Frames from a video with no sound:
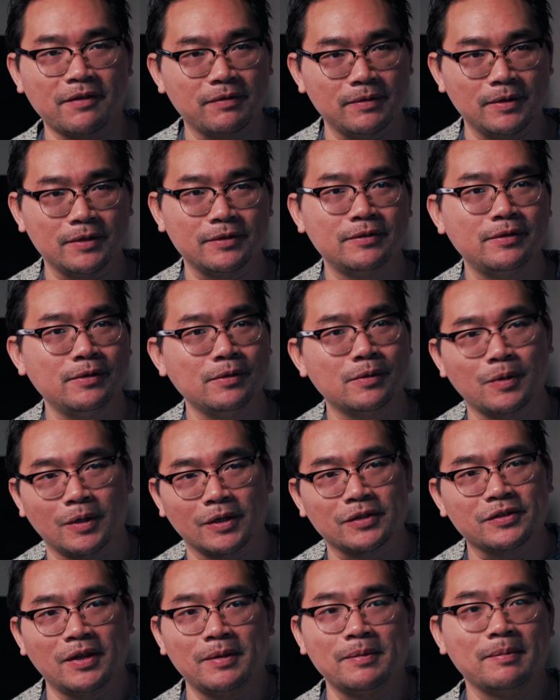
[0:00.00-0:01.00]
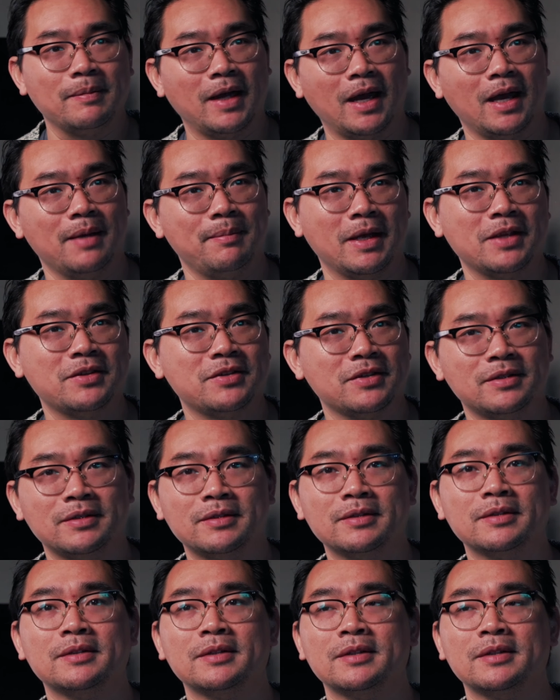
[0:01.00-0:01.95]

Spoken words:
from those two quirks I mentioned.